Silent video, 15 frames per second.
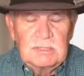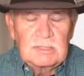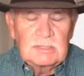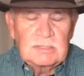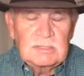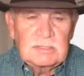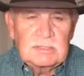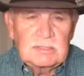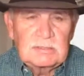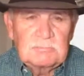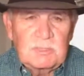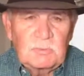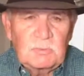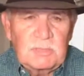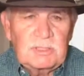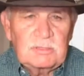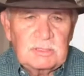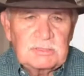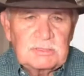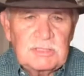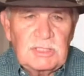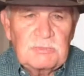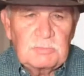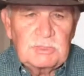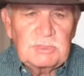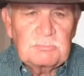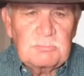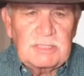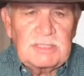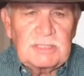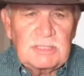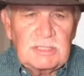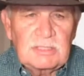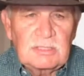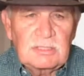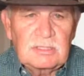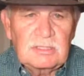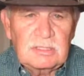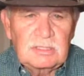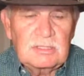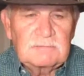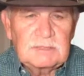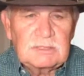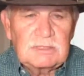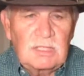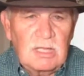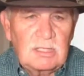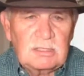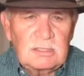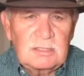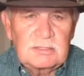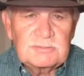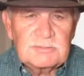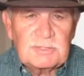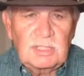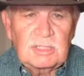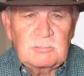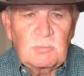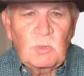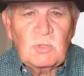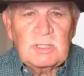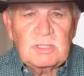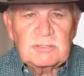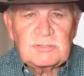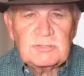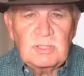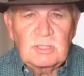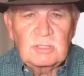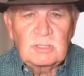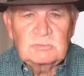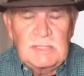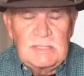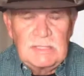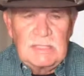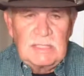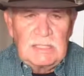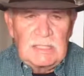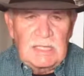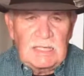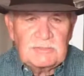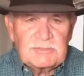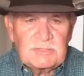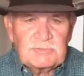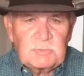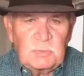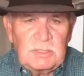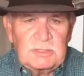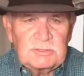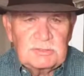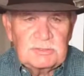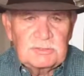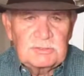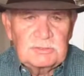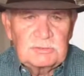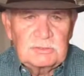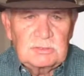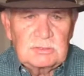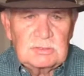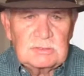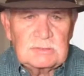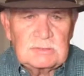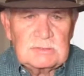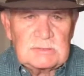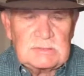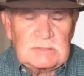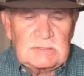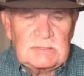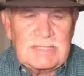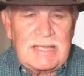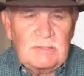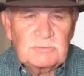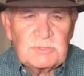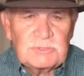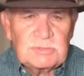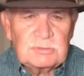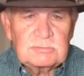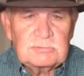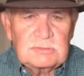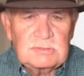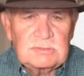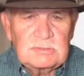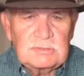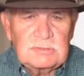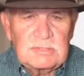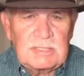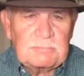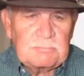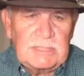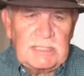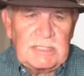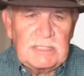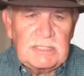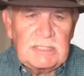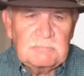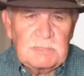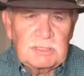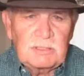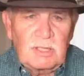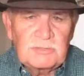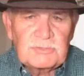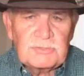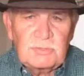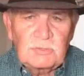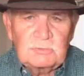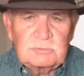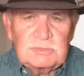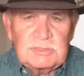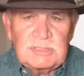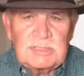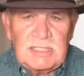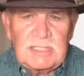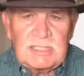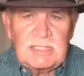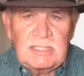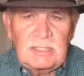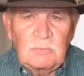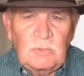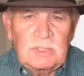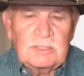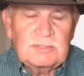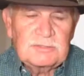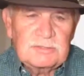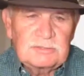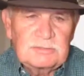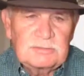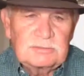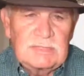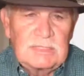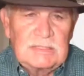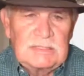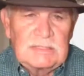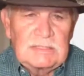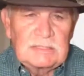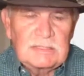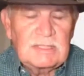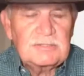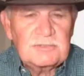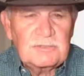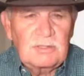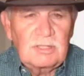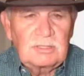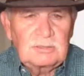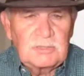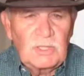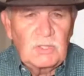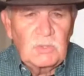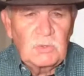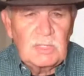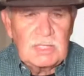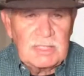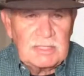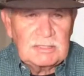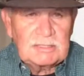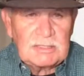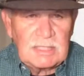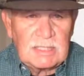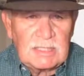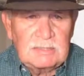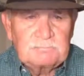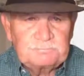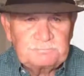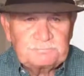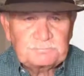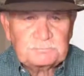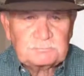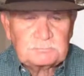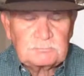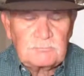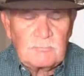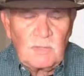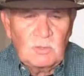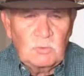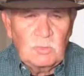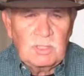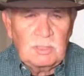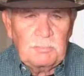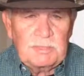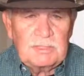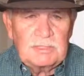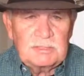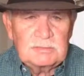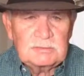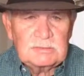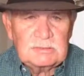But we are continuing to meet here at 11 o'clock on Sunday morning. So I just wanted to announce that meeting, but also today I wanted to let you all know ahead of time what I'll be